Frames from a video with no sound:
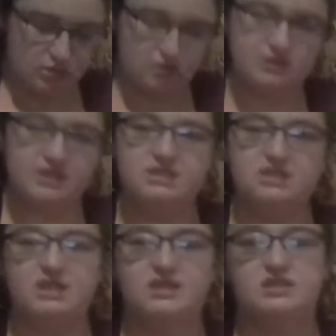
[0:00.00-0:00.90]
This
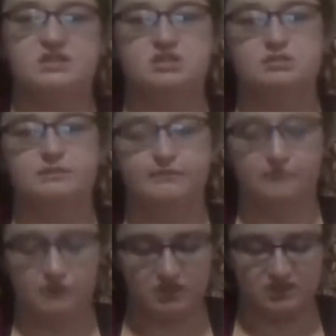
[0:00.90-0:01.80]
is
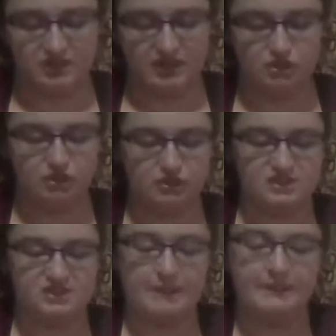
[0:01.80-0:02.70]
a standard
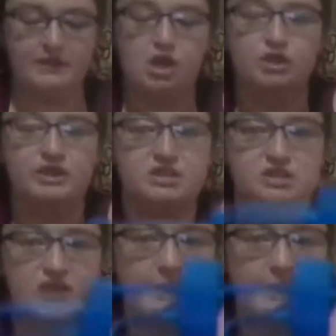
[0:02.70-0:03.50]
step-in harness.